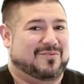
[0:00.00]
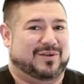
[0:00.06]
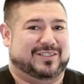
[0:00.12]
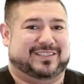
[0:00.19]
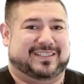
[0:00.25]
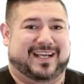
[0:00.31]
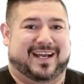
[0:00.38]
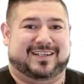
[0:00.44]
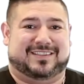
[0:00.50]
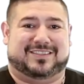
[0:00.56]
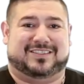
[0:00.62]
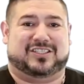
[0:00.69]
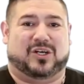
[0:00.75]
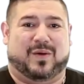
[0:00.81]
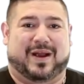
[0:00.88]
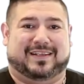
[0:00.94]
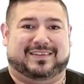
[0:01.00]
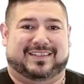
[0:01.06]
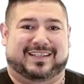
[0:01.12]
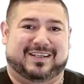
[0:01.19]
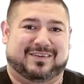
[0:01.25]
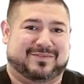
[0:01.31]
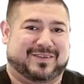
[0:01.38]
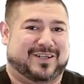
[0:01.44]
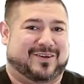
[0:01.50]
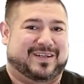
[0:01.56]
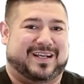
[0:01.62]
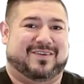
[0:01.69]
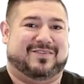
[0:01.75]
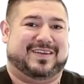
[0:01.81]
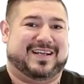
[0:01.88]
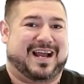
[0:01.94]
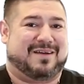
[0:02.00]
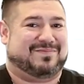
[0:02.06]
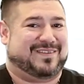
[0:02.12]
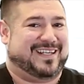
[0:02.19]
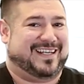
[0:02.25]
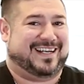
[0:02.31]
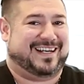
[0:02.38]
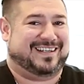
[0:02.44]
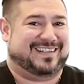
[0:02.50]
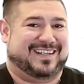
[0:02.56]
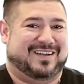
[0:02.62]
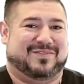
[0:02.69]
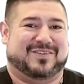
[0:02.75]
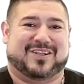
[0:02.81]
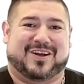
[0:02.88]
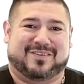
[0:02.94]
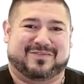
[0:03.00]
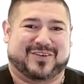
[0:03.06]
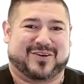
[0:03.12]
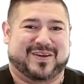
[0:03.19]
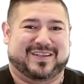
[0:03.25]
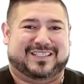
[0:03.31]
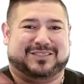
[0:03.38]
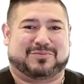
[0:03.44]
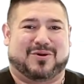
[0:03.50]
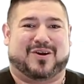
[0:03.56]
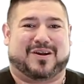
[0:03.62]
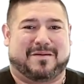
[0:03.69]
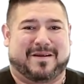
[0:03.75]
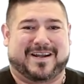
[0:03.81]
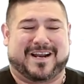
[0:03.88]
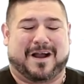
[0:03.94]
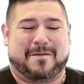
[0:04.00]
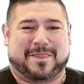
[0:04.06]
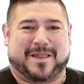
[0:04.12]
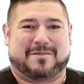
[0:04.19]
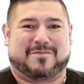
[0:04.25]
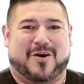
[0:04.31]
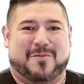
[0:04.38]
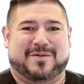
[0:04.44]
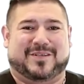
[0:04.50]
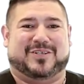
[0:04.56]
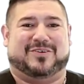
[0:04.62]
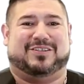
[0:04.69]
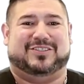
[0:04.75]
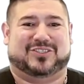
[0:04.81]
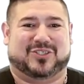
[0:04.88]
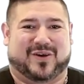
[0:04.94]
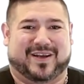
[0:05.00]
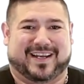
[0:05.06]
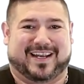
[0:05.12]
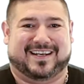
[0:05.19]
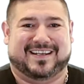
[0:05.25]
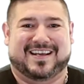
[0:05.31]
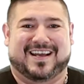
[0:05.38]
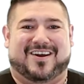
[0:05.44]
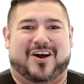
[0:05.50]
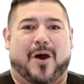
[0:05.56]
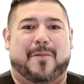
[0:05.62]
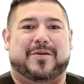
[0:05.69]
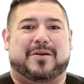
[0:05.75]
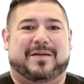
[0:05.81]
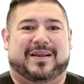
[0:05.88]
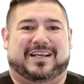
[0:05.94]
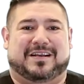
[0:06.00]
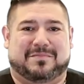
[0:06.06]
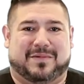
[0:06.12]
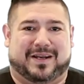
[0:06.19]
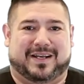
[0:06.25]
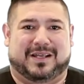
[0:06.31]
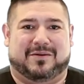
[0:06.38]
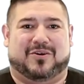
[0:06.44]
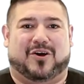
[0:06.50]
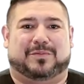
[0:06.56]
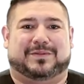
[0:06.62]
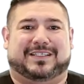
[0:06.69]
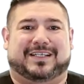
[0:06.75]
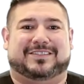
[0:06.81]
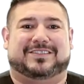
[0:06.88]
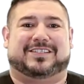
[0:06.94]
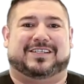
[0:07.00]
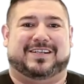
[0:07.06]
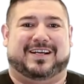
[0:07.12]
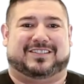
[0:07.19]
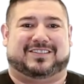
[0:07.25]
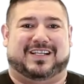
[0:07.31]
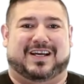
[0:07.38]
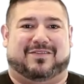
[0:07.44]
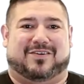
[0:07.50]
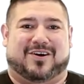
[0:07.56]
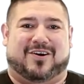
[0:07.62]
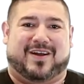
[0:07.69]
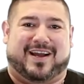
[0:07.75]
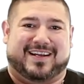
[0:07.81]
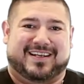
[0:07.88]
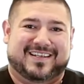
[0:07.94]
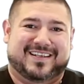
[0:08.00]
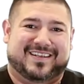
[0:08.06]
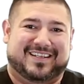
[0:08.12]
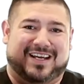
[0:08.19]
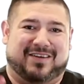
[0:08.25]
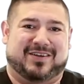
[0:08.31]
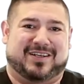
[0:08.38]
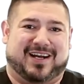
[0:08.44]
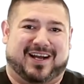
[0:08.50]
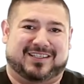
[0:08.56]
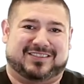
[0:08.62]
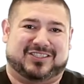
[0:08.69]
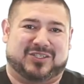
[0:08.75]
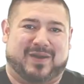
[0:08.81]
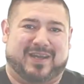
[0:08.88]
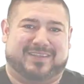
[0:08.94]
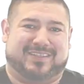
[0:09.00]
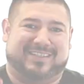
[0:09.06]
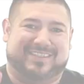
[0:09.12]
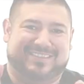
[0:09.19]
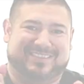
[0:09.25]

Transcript: once again, this is Joe Anthony. If you don't have the app, get it. If you're in this program right now, I'm hoping you're enjoying it. Hope you're making money, and we hope to get you to the next level. All right. Love you guys. Joe Anthony.